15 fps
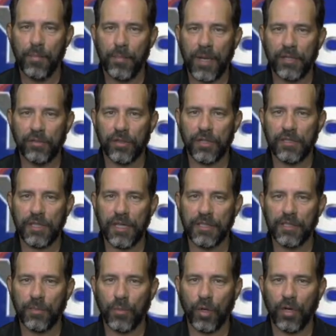based on the
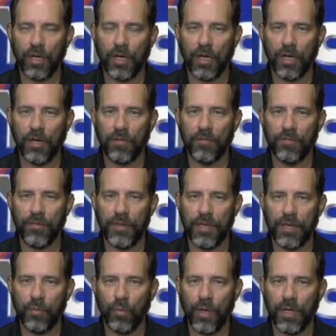testimony of
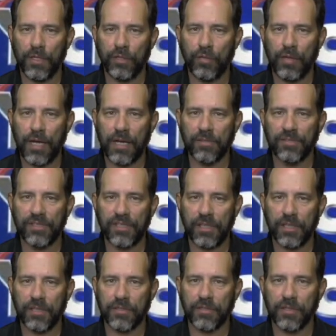the witness who now
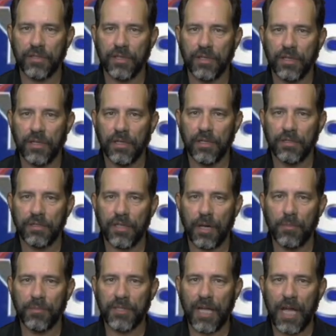seeks
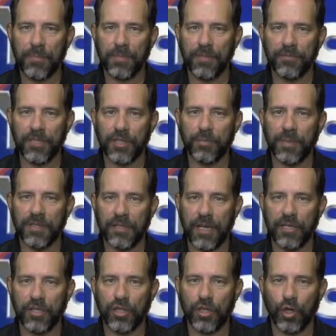some type of
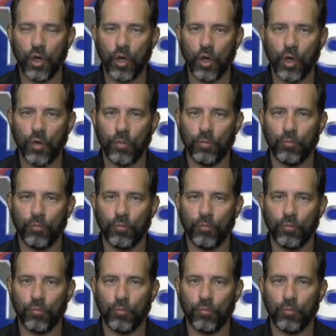dispensation or,